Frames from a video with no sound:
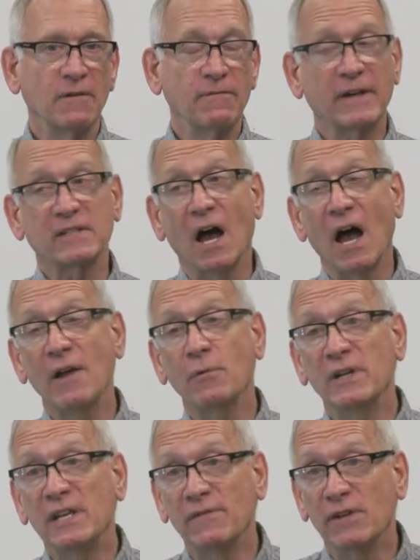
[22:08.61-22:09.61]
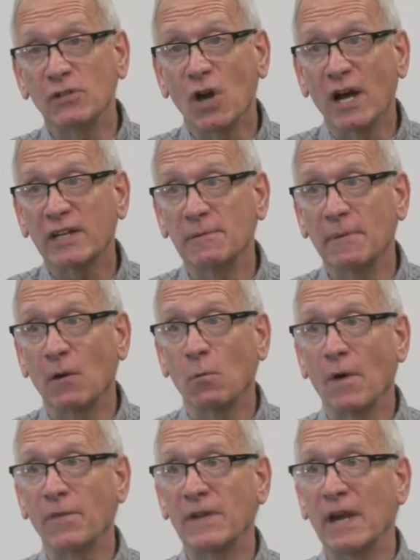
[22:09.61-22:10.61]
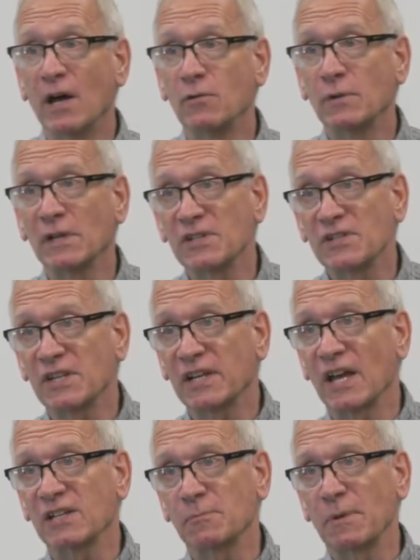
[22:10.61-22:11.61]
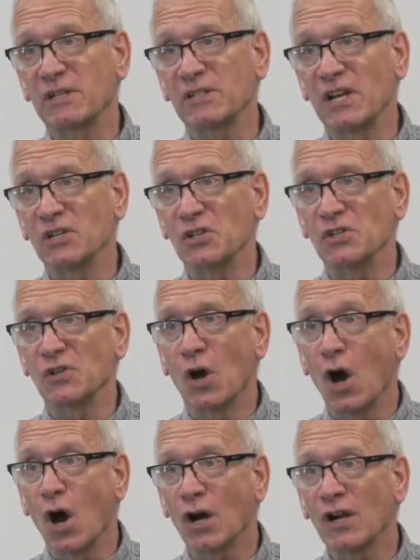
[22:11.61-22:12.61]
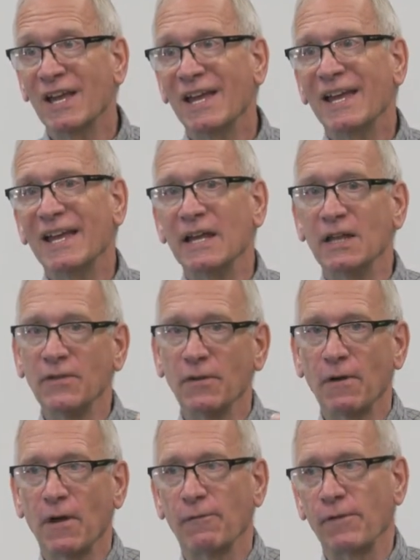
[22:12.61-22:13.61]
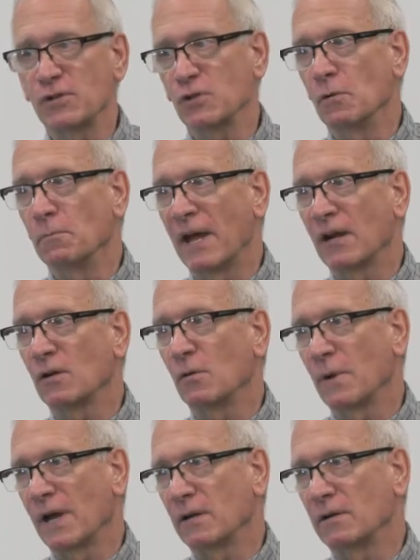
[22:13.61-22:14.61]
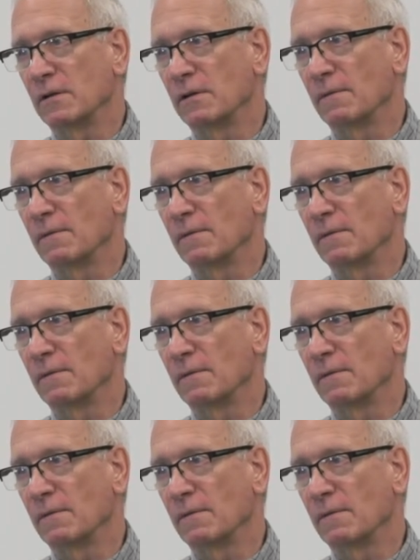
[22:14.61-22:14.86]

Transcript: In fact, I would even document what the unrealistic expectations are in the official medical record.